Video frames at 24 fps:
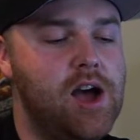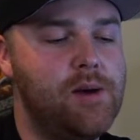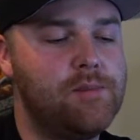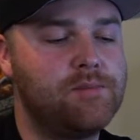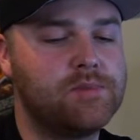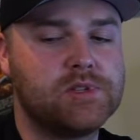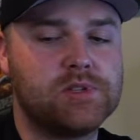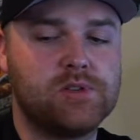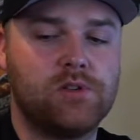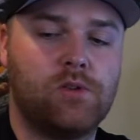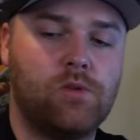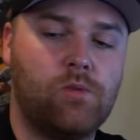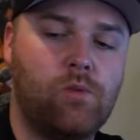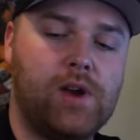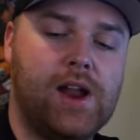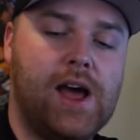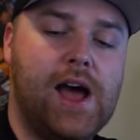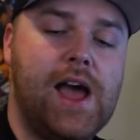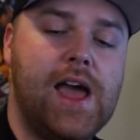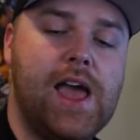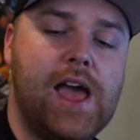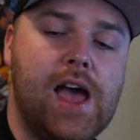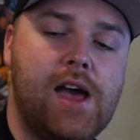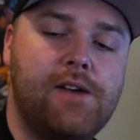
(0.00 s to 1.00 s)
So what
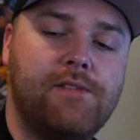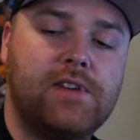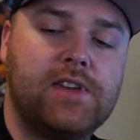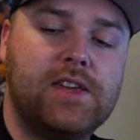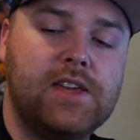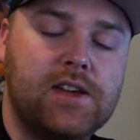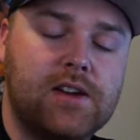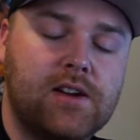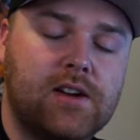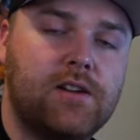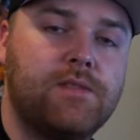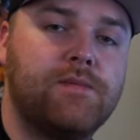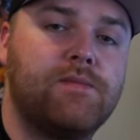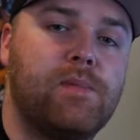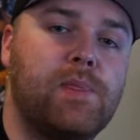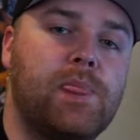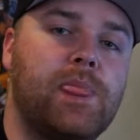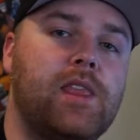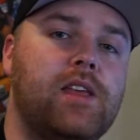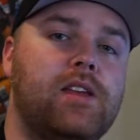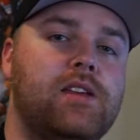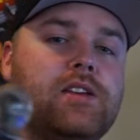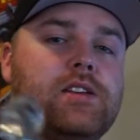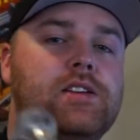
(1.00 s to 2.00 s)
I have here
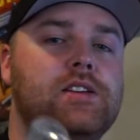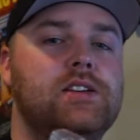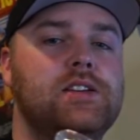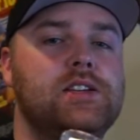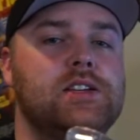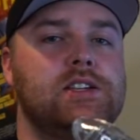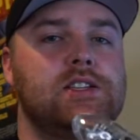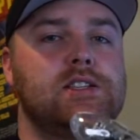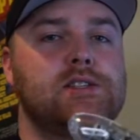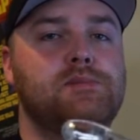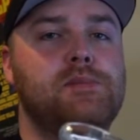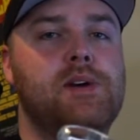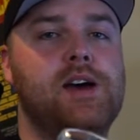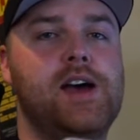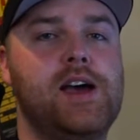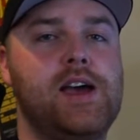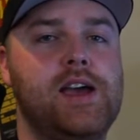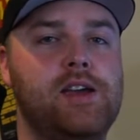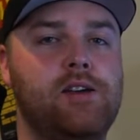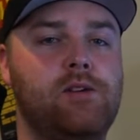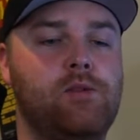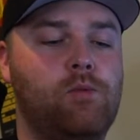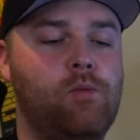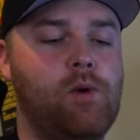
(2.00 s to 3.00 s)
is
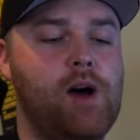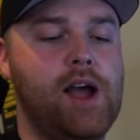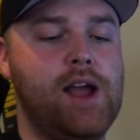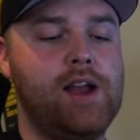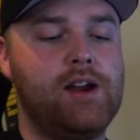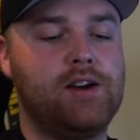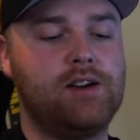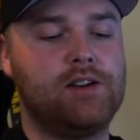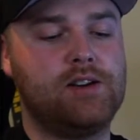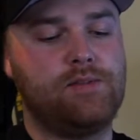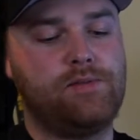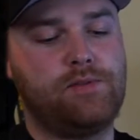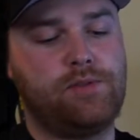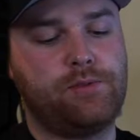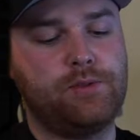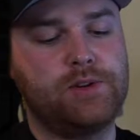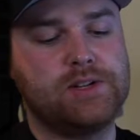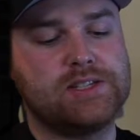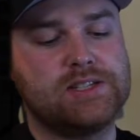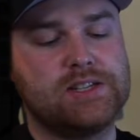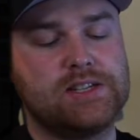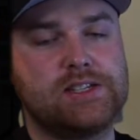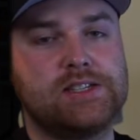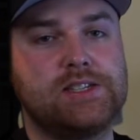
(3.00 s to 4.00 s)
my wired
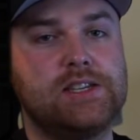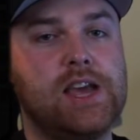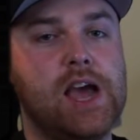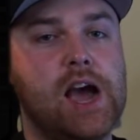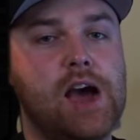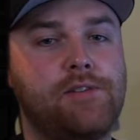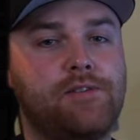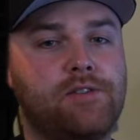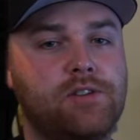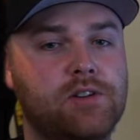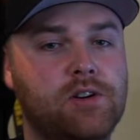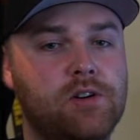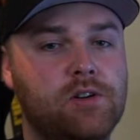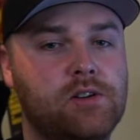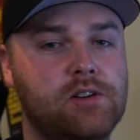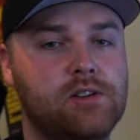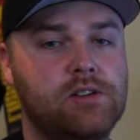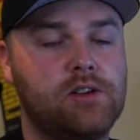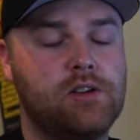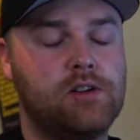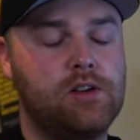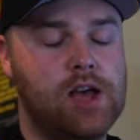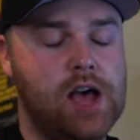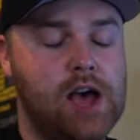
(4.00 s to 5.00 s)
360
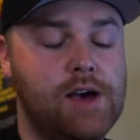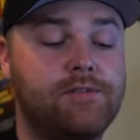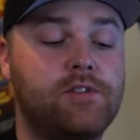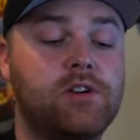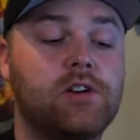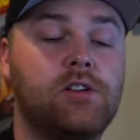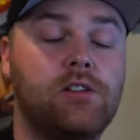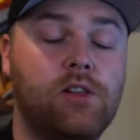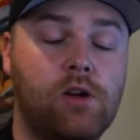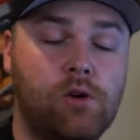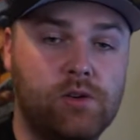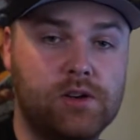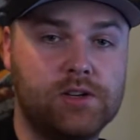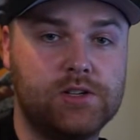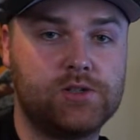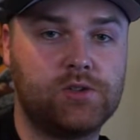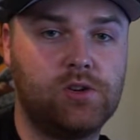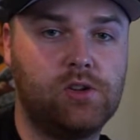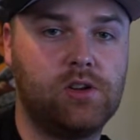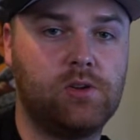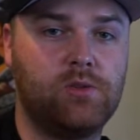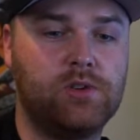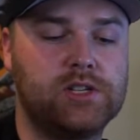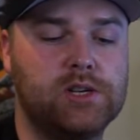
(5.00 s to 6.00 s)
Afterglow
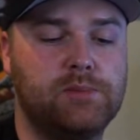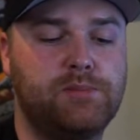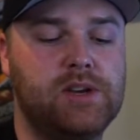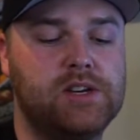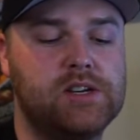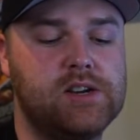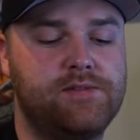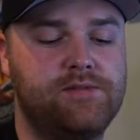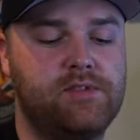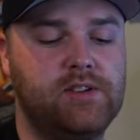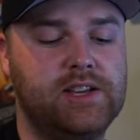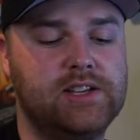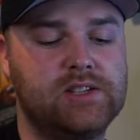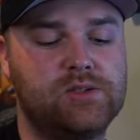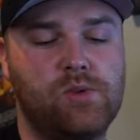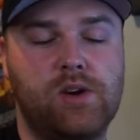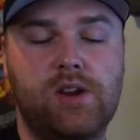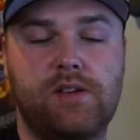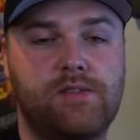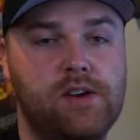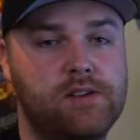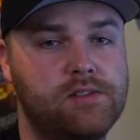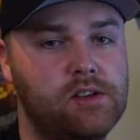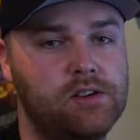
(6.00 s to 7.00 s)
controller, which I picked up for like
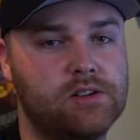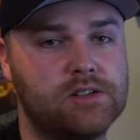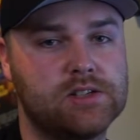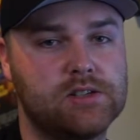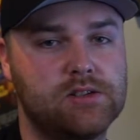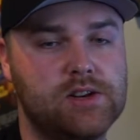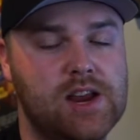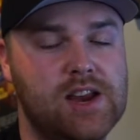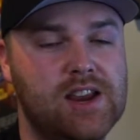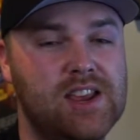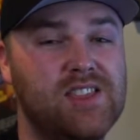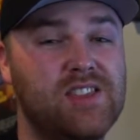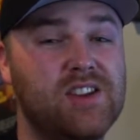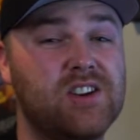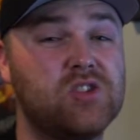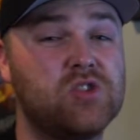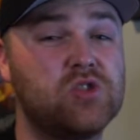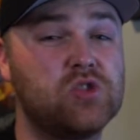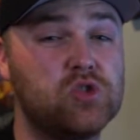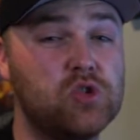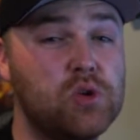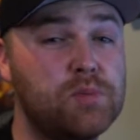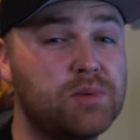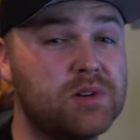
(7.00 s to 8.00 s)
$25 Canadian. They're
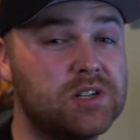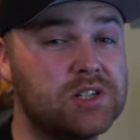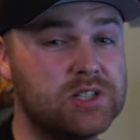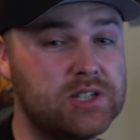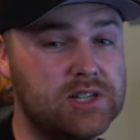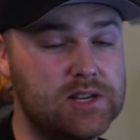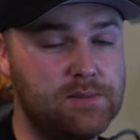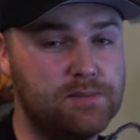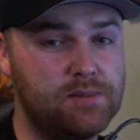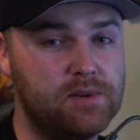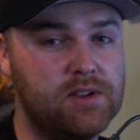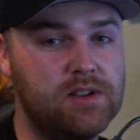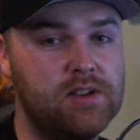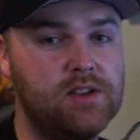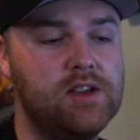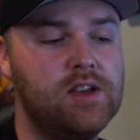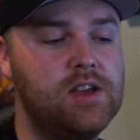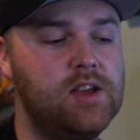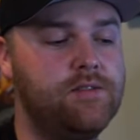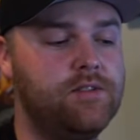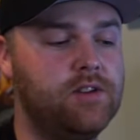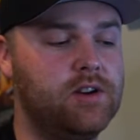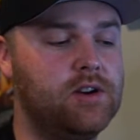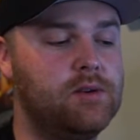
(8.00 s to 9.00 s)
super cheap.
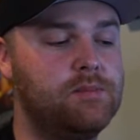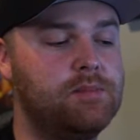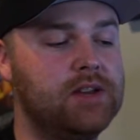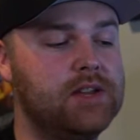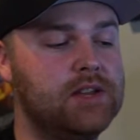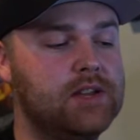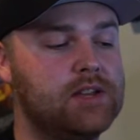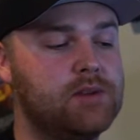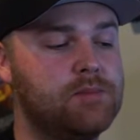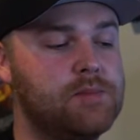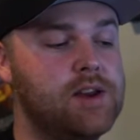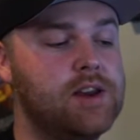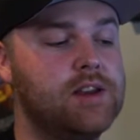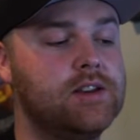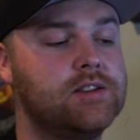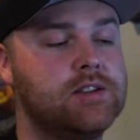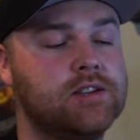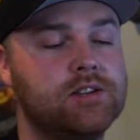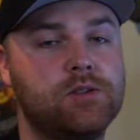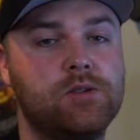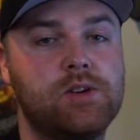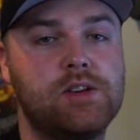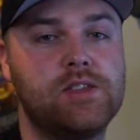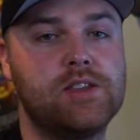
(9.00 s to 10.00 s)
If you're going to be committing to
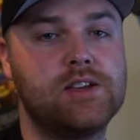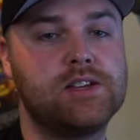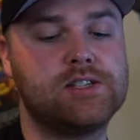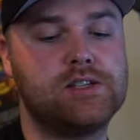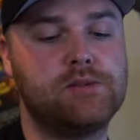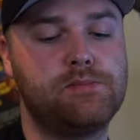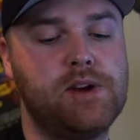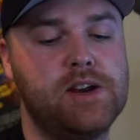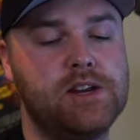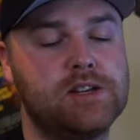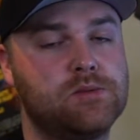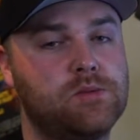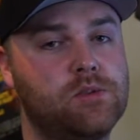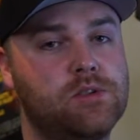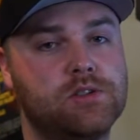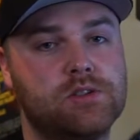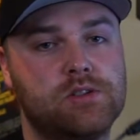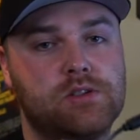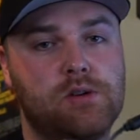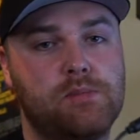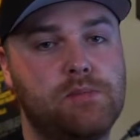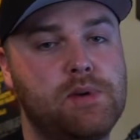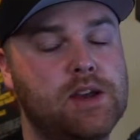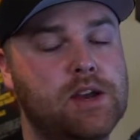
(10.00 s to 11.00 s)
doing this, you might as well just
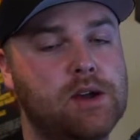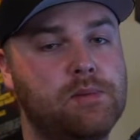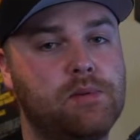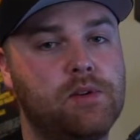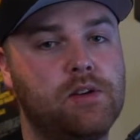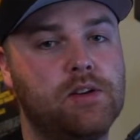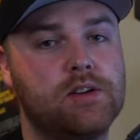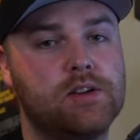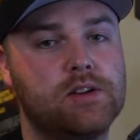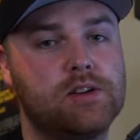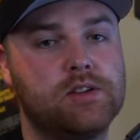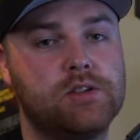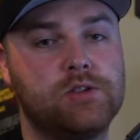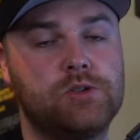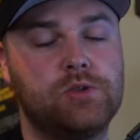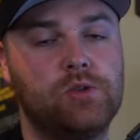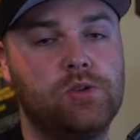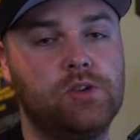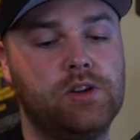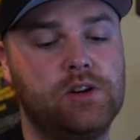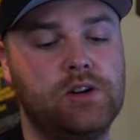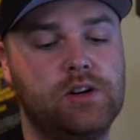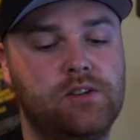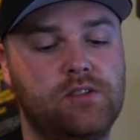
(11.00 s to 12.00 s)
go pick up a
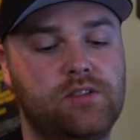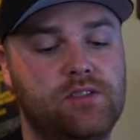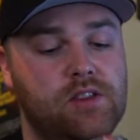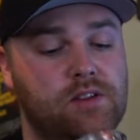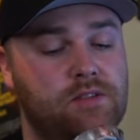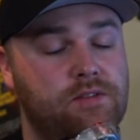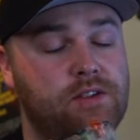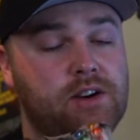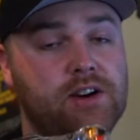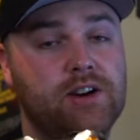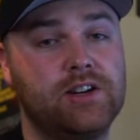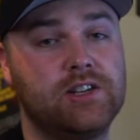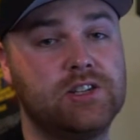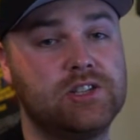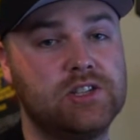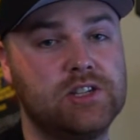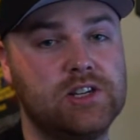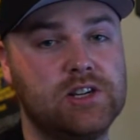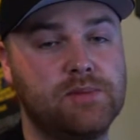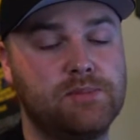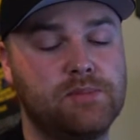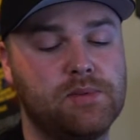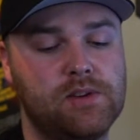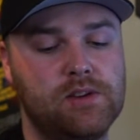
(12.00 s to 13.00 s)
controller. They're very
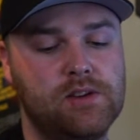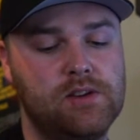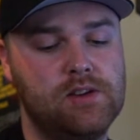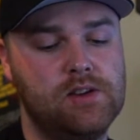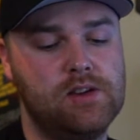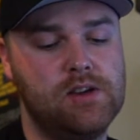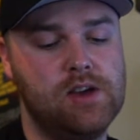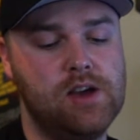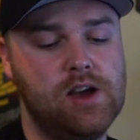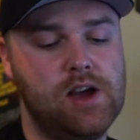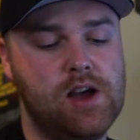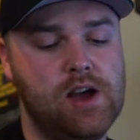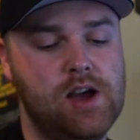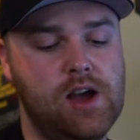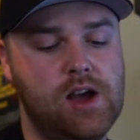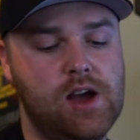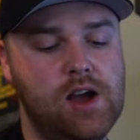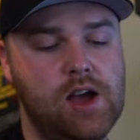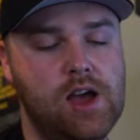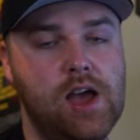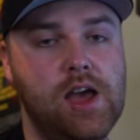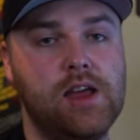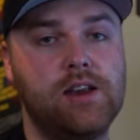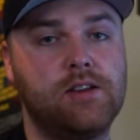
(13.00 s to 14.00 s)
cheap,
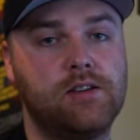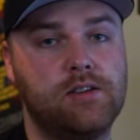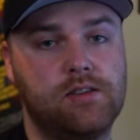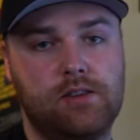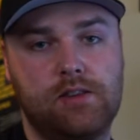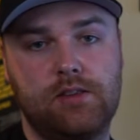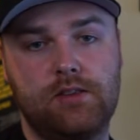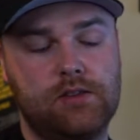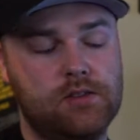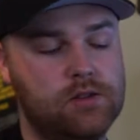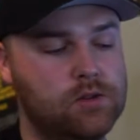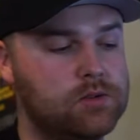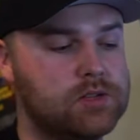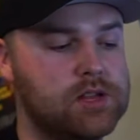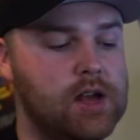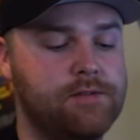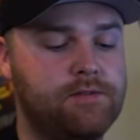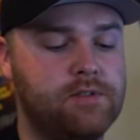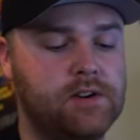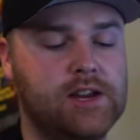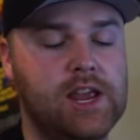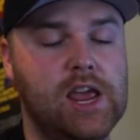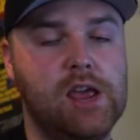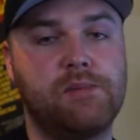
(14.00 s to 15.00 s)
and use that
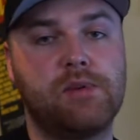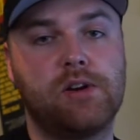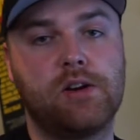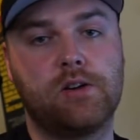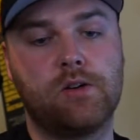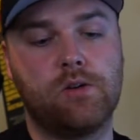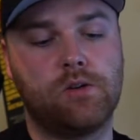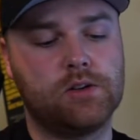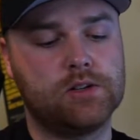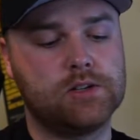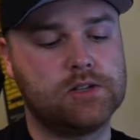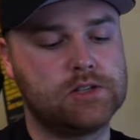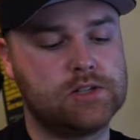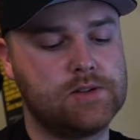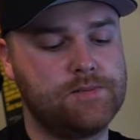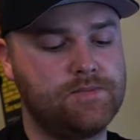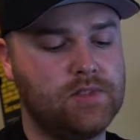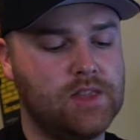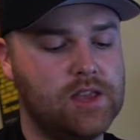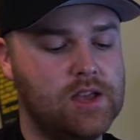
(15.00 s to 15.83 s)
for gaming, of course.